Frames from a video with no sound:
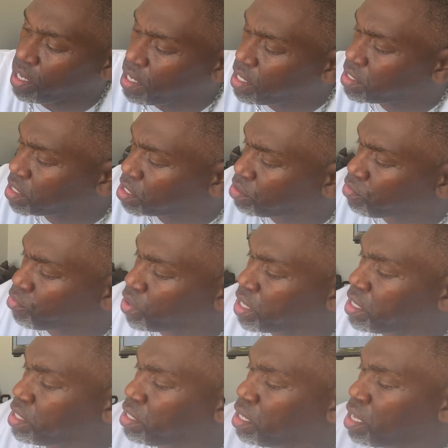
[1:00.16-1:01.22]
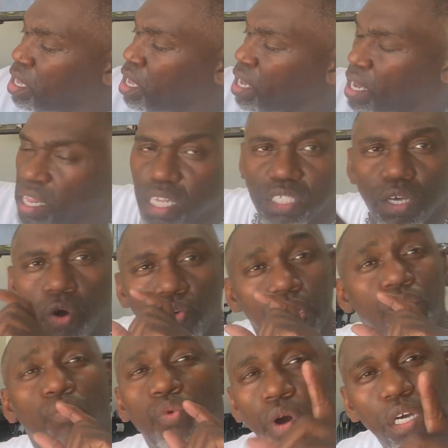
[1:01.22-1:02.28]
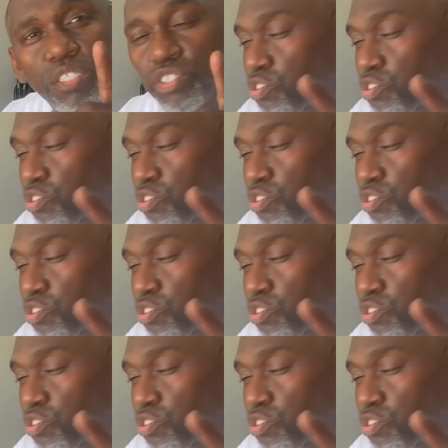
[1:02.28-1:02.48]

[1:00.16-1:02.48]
easy to read, and it's only one